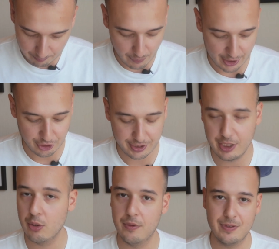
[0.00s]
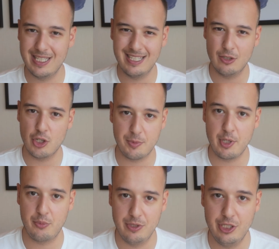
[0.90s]
budget here, of the cost per
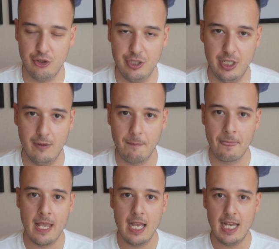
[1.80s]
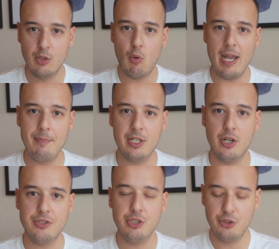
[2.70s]
acquisition here. And why?
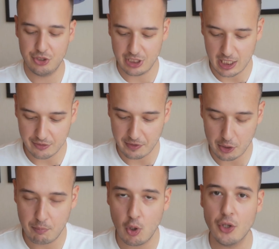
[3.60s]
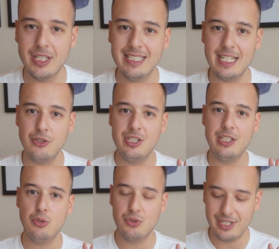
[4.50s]
Because you start very broad and then you
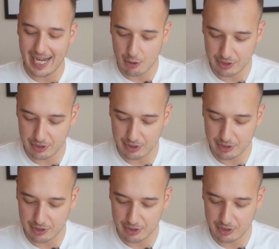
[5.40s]
need to narrow